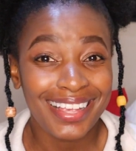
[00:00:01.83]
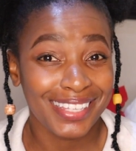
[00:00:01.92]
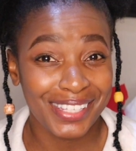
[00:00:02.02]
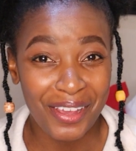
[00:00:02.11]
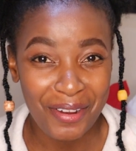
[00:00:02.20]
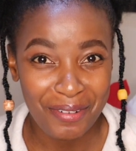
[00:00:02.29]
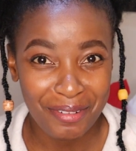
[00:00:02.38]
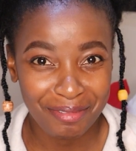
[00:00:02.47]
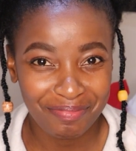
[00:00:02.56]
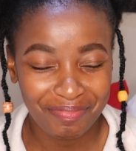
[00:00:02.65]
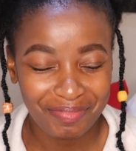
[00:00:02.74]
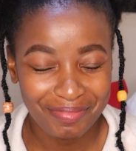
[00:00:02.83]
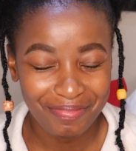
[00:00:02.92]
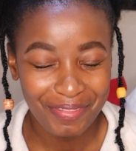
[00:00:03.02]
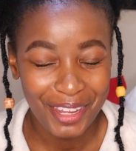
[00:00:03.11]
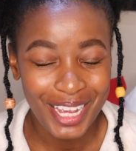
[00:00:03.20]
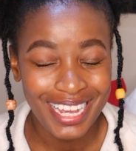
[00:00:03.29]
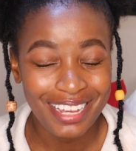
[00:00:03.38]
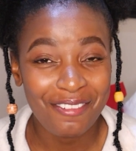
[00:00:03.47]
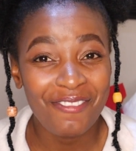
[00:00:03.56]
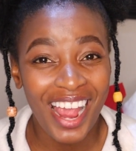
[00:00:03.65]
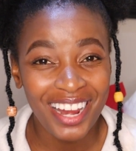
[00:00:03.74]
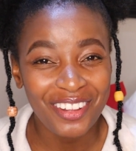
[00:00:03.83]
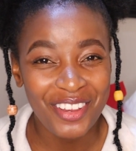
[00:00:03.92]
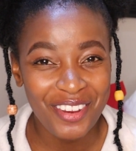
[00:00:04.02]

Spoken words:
So, final